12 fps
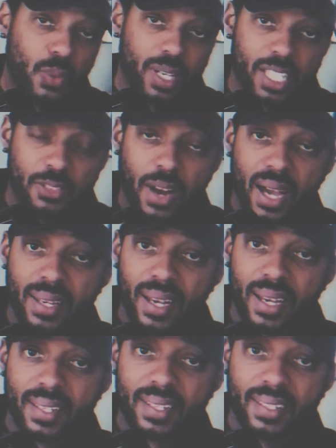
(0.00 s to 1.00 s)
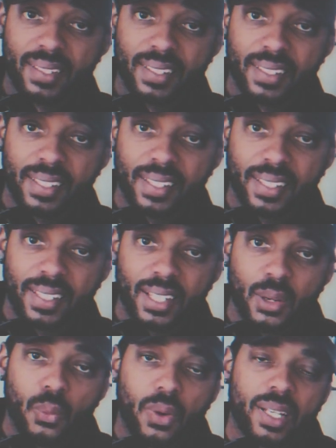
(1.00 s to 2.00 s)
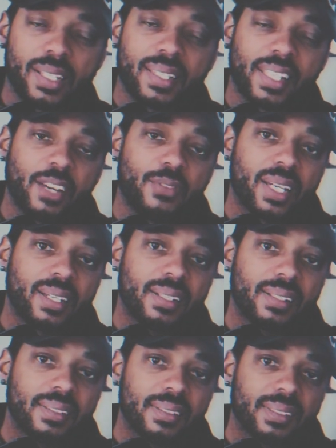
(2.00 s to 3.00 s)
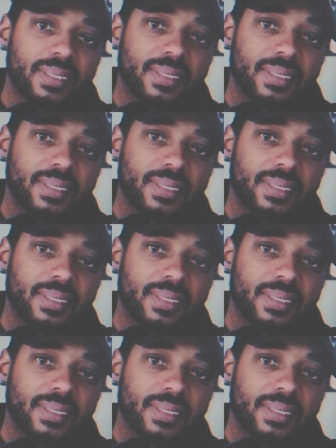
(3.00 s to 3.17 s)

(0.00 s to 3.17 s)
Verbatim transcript: from what is finite, what is living